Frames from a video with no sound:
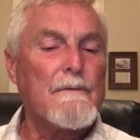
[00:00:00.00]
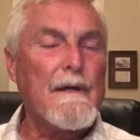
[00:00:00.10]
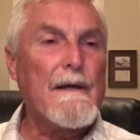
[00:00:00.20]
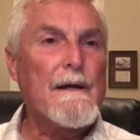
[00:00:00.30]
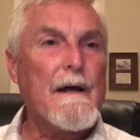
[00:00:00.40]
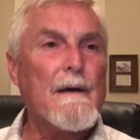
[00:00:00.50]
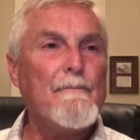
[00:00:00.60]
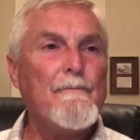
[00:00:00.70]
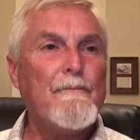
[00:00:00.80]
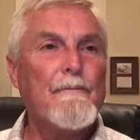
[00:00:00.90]

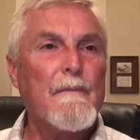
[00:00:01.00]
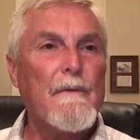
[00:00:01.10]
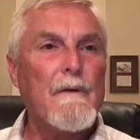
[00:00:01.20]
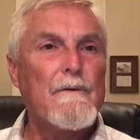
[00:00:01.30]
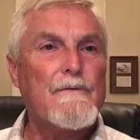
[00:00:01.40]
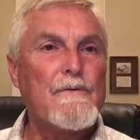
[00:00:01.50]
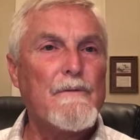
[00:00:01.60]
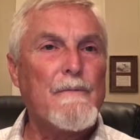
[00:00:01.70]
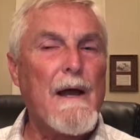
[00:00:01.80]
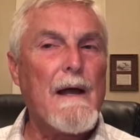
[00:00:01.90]
Edom
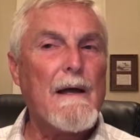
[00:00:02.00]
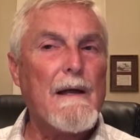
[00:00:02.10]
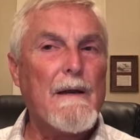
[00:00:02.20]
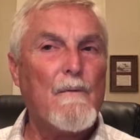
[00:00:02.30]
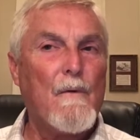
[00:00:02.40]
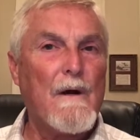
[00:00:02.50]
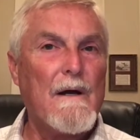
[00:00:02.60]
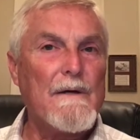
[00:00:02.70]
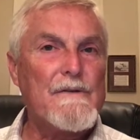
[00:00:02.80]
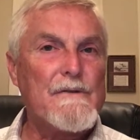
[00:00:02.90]
stood by and
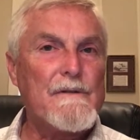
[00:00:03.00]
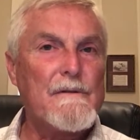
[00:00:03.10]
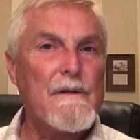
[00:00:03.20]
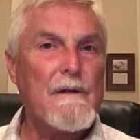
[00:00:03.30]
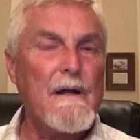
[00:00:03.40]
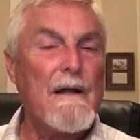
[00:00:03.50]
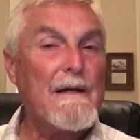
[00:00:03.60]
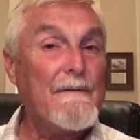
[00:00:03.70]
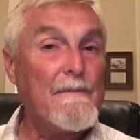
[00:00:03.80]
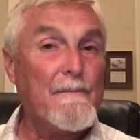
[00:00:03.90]
watched and
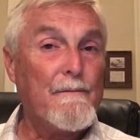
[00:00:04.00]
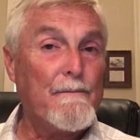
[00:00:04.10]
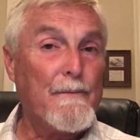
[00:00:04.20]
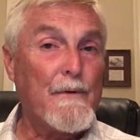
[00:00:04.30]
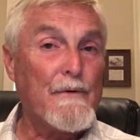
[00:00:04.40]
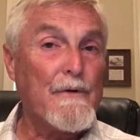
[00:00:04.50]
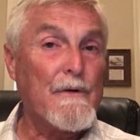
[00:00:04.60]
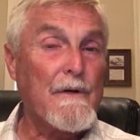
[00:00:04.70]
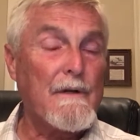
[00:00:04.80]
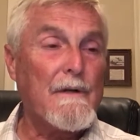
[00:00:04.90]
even
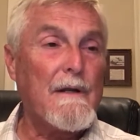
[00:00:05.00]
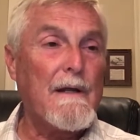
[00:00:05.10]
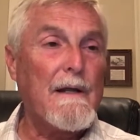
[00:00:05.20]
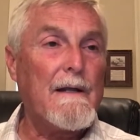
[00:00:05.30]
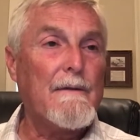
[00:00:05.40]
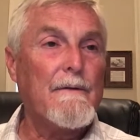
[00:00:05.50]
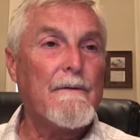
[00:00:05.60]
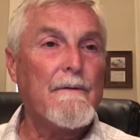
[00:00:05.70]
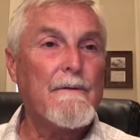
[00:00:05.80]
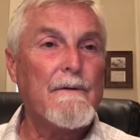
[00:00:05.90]
partook in
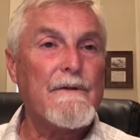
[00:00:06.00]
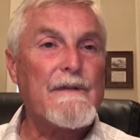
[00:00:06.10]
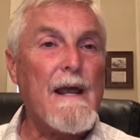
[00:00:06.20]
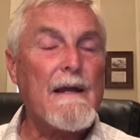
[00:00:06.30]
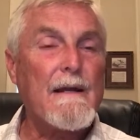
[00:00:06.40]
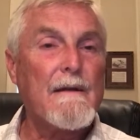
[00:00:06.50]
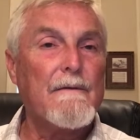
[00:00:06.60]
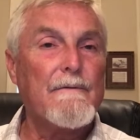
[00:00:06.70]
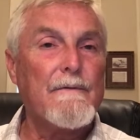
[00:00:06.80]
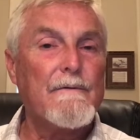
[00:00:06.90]
the
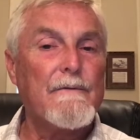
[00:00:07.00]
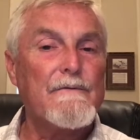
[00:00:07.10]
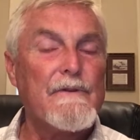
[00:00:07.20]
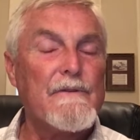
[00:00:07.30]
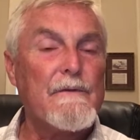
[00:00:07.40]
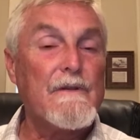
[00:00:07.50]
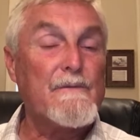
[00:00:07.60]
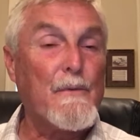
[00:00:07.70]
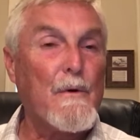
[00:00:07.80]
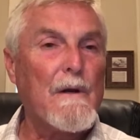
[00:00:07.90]
sacking of the
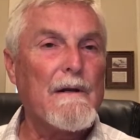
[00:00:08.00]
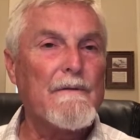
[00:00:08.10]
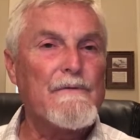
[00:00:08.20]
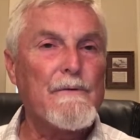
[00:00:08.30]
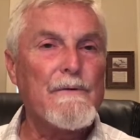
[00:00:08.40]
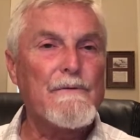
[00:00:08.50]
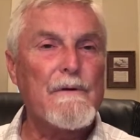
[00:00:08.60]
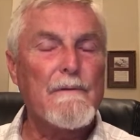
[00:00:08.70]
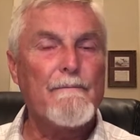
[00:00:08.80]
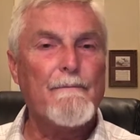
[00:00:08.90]
spoiling of
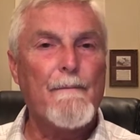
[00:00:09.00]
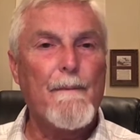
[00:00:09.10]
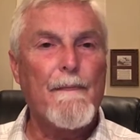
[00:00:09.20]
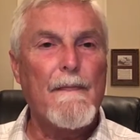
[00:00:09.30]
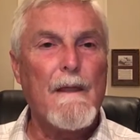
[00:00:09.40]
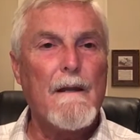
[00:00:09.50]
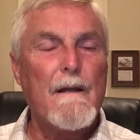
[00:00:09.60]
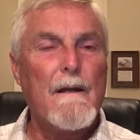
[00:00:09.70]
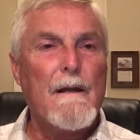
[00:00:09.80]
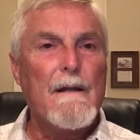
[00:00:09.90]
Jerusalem.
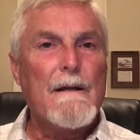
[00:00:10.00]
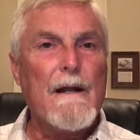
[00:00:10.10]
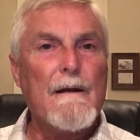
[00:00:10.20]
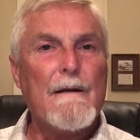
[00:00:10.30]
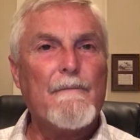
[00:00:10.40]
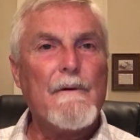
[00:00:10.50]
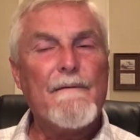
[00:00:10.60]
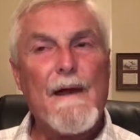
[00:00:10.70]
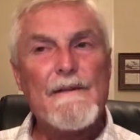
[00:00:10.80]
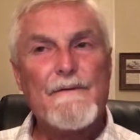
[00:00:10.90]
Now, if we
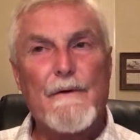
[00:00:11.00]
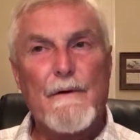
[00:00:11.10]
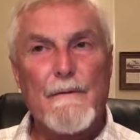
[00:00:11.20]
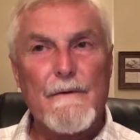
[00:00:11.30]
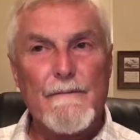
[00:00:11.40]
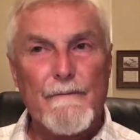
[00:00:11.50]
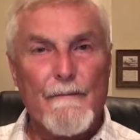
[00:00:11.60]
fast forward